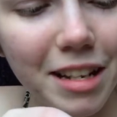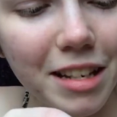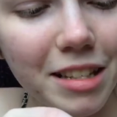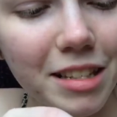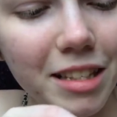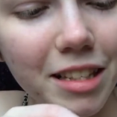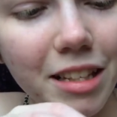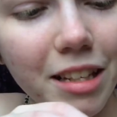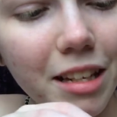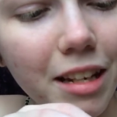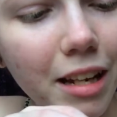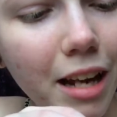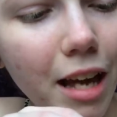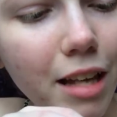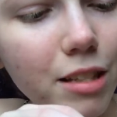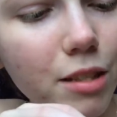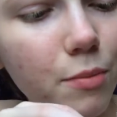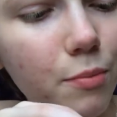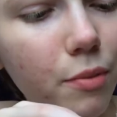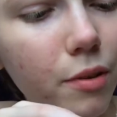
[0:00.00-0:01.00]
see. It
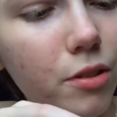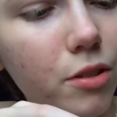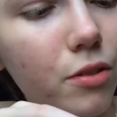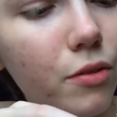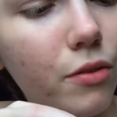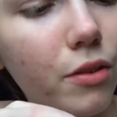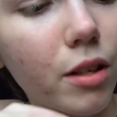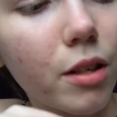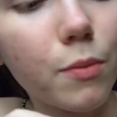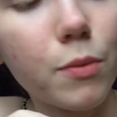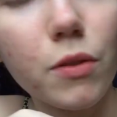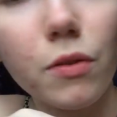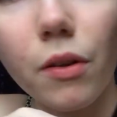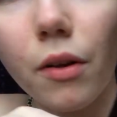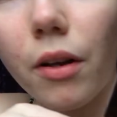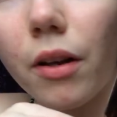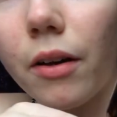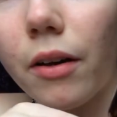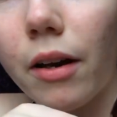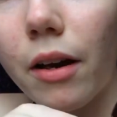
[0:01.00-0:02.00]
has a bunch of herbs
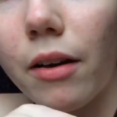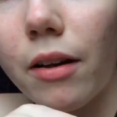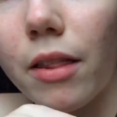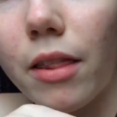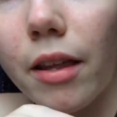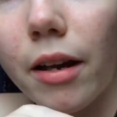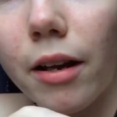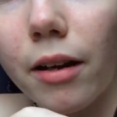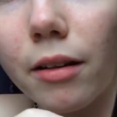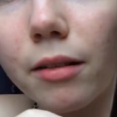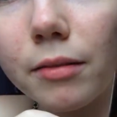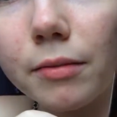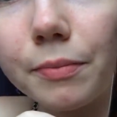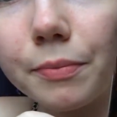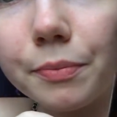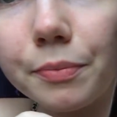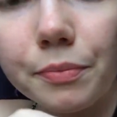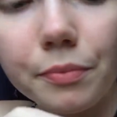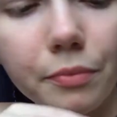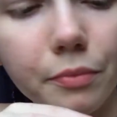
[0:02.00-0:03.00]
floating around in there.
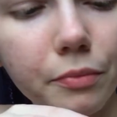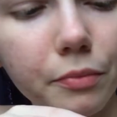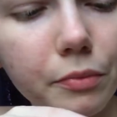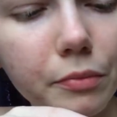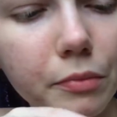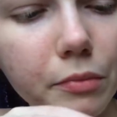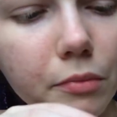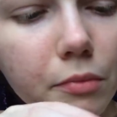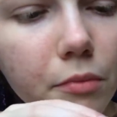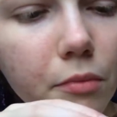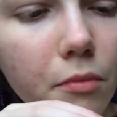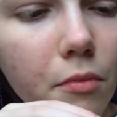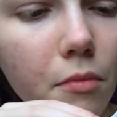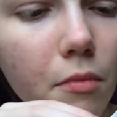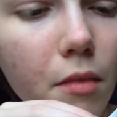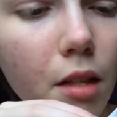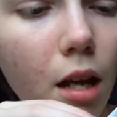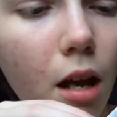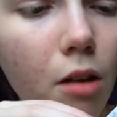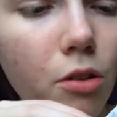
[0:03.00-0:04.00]

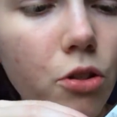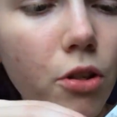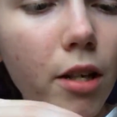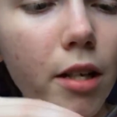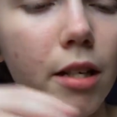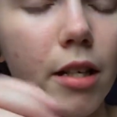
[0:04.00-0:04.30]
I'll try